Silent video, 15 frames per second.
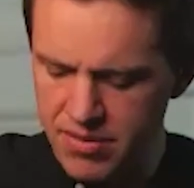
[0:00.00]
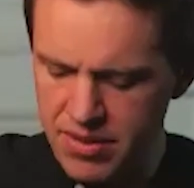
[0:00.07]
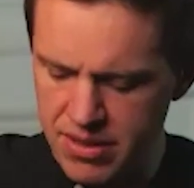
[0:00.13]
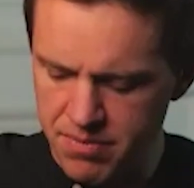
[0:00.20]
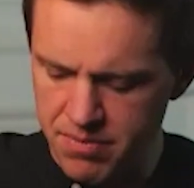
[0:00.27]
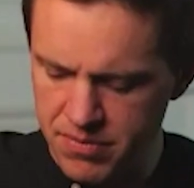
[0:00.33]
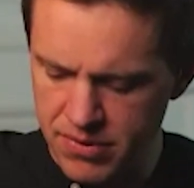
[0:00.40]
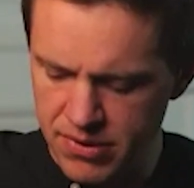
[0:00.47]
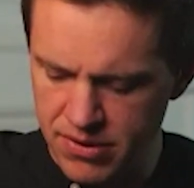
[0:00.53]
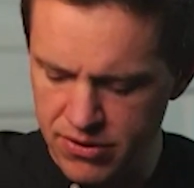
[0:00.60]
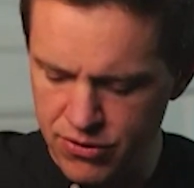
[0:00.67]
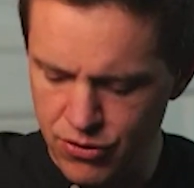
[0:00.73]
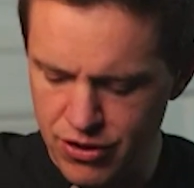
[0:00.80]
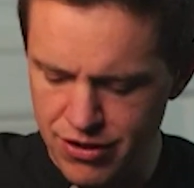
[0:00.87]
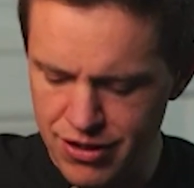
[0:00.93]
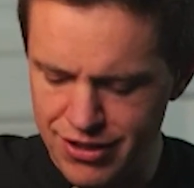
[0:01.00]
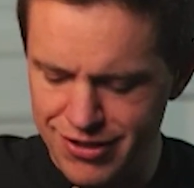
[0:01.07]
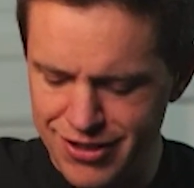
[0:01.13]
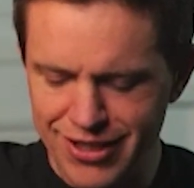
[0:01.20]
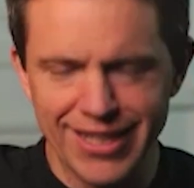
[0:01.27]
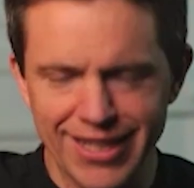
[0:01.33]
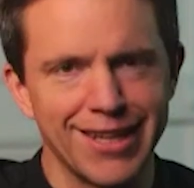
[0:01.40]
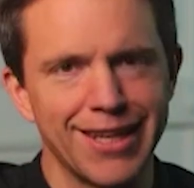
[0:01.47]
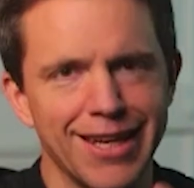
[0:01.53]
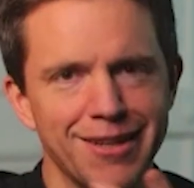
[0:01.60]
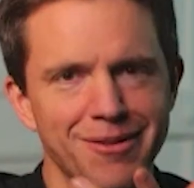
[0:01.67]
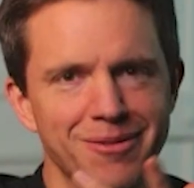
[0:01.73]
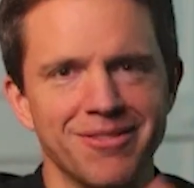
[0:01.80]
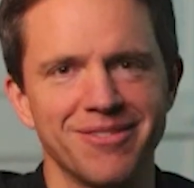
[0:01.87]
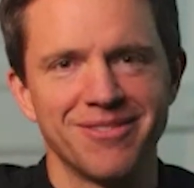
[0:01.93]
yeah. So they still get that
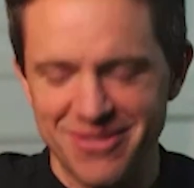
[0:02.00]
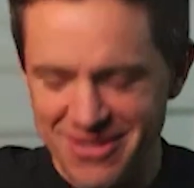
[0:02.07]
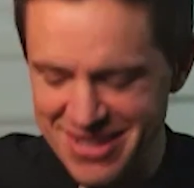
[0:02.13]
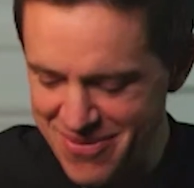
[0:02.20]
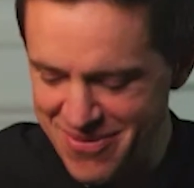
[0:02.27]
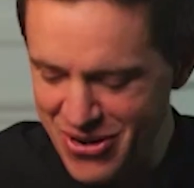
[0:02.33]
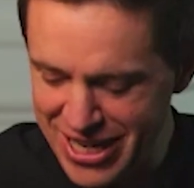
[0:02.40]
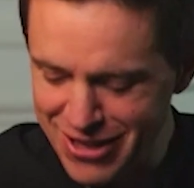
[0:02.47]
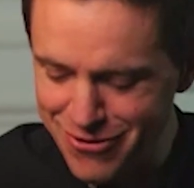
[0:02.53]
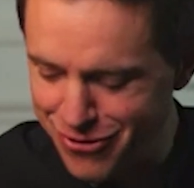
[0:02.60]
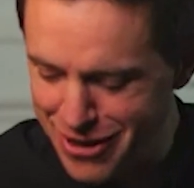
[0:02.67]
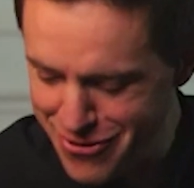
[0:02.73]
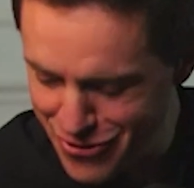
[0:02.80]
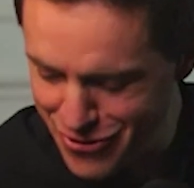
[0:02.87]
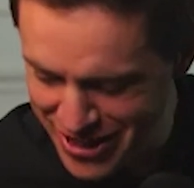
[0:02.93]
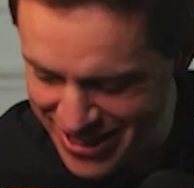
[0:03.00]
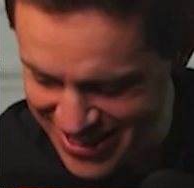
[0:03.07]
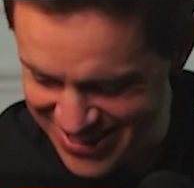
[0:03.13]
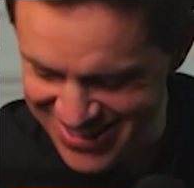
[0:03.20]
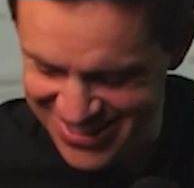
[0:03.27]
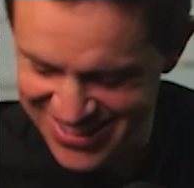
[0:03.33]
American flavor, I guess.